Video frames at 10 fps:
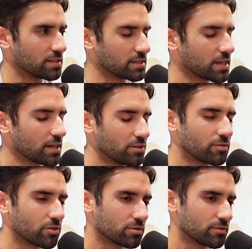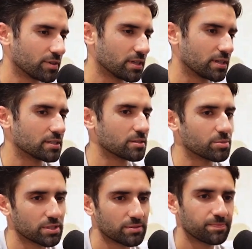Is that how you've cultivated
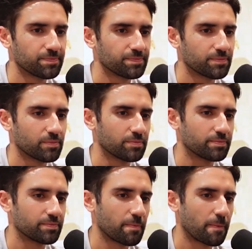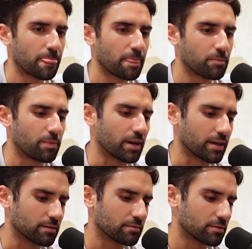discipline?
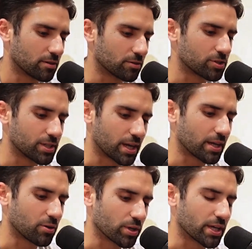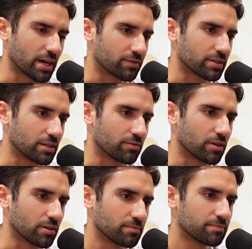By understanding what you have to give
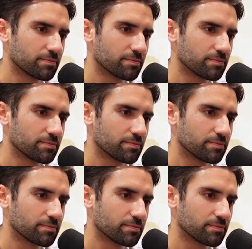up?